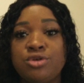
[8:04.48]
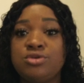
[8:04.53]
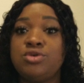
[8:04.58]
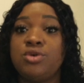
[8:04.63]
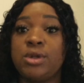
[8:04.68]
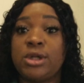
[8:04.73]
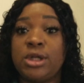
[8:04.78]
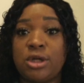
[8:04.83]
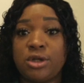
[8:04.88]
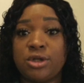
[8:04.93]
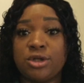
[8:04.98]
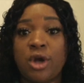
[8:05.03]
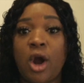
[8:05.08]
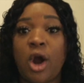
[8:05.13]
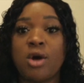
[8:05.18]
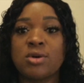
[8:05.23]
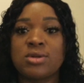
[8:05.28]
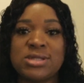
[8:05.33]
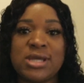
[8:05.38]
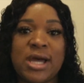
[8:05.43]
doing it on your
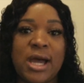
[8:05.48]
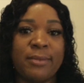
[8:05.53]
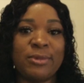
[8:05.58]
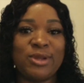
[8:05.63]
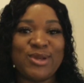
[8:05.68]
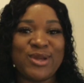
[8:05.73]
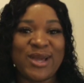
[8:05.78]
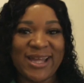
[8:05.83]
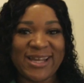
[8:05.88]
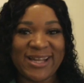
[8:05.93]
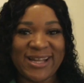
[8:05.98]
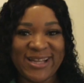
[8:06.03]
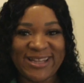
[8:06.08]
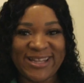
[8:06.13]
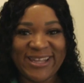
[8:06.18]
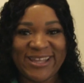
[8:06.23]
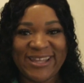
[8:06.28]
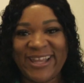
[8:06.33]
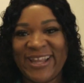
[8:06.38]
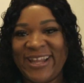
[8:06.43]
own time, and you kind of
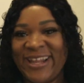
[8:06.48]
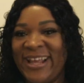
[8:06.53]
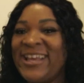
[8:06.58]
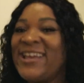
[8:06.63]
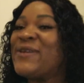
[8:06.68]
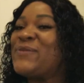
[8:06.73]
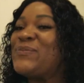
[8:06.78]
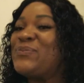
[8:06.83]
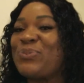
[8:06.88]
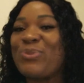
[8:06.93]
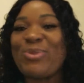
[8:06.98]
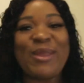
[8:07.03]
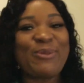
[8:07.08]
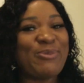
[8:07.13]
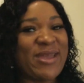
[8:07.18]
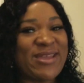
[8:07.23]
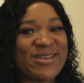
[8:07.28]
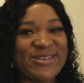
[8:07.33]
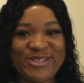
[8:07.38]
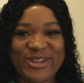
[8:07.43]
click in,
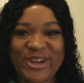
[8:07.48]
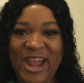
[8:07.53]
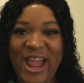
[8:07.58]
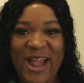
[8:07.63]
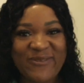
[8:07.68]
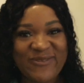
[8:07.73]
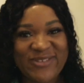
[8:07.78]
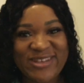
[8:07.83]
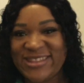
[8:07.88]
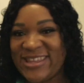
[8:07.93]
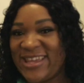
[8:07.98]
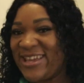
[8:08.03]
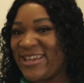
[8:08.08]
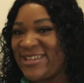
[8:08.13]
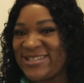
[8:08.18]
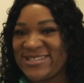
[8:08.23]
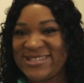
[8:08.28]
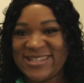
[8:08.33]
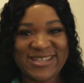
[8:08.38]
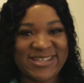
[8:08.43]
making sure everything
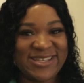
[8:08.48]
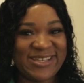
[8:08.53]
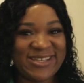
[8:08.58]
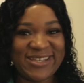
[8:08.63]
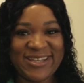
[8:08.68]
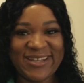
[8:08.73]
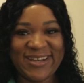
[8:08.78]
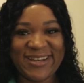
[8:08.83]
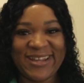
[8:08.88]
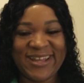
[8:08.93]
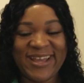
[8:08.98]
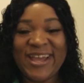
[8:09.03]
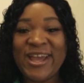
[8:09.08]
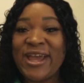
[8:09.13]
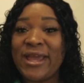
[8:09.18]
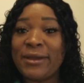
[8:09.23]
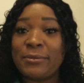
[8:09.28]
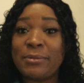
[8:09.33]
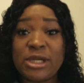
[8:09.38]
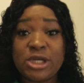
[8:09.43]
is good
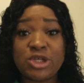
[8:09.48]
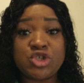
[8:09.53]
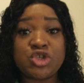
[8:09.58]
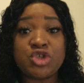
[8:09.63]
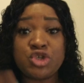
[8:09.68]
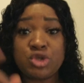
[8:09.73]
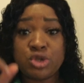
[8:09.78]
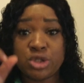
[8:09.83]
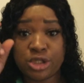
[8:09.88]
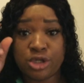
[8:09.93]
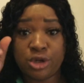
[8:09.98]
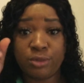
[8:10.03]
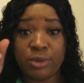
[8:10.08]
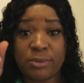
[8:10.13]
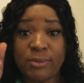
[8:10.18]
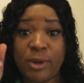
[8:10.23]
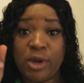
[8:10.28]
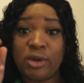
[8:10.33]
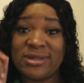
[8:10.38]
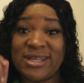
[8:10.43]
because you're using your
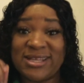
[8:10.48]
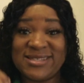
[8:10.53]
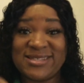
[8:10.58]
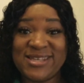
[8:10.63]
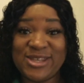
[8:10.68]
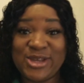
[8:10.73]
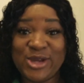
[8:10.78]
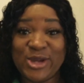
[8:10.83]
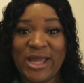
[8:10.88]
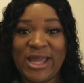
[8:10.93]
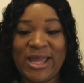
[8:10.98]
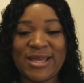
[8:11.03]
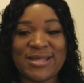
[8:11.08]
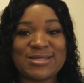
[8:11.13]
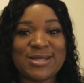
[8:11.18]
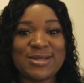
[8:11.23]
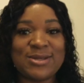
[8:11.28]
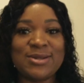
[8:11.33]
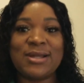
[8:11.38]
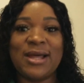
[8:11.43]
remote that's in your hand.
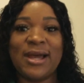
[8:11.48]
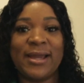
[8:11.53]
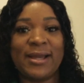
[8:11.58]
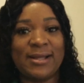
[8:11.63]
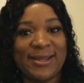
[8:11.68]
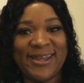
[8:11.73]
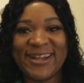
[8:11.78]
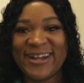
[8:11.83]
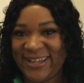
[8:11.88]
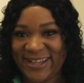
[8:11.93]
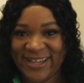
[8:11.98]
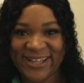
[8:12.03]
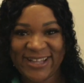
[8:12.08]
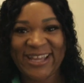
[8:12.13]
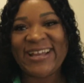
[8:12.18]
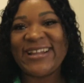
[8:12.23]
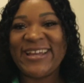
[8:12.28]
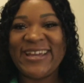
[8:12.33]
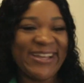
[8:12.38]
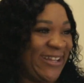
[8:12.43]
So you like click, click, click,
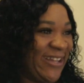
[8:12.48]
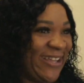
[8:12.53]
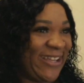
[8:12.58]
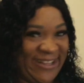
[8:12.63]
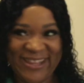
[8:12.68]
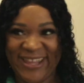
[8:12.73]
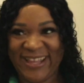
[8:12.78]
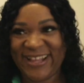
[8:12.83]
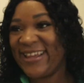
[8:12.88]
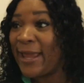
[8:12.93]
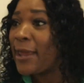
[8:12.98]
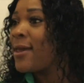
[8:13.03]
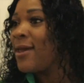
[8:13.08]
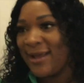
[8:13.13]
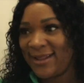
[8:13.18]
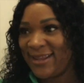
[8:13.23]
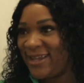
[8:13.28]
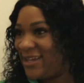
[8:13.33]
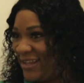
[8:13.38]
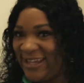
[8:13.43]
click, click, click, click,
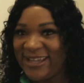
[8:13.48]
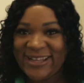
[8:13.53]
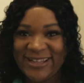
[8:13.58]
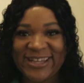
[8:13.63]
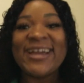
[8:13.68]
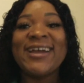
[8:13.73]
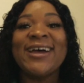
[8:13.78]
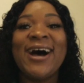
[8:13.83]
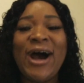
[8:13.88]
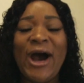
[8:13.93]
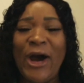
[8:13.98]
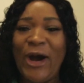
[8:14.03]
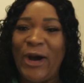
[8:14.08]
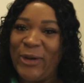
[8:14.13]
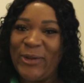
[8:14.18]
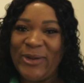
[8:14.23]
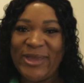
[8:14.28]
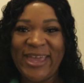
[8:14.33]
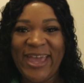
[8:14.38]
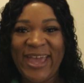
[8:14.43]
click, click, click.
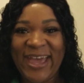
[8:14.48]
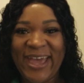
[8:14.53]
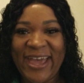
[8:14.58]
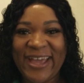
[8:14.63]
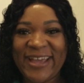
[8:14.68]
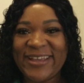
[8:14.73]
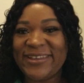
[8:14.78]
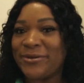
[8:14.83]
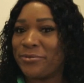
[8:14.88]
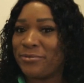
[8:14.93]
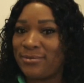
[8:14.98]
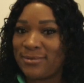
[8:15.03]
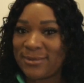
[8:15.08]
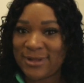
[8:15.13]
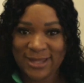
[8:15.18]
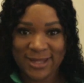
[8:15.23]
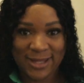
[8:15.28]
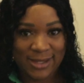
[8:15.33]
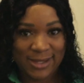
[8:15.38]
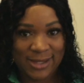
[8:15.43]
Okay, you
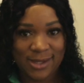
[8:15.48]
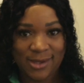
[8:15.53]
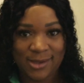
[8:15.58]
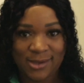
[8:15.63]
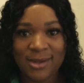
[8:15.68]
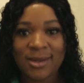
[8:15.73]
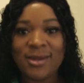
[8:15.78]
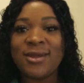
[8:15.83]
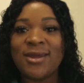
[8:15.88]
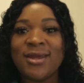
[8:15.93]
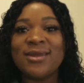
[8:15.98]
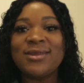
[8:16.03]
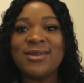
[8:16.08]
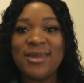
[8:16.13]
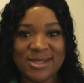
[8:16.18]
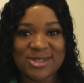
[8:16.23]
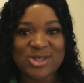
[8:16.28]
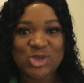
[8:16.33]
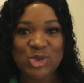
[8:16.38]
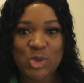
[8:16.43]
clicking.
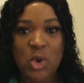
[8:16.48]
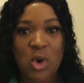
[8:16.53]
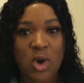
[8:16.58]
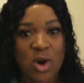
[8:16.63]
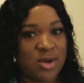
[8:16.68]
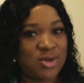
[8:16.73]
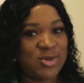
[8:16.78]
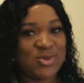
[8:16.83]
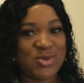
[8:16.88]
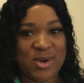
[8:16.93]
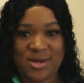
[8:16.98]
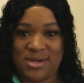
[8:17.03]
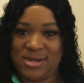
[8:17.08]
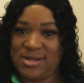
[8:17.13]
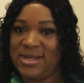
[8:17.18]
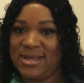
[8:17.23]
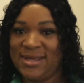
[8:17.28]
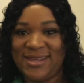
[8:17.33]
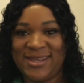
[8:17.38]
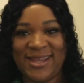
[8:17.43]
Yes, you are
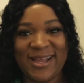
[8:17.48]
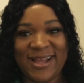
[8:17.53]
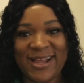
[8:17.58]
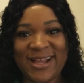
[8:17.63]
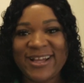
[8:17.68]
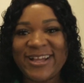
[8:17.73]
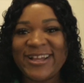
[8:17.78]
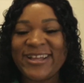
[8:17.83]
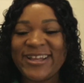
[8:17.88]
clicking.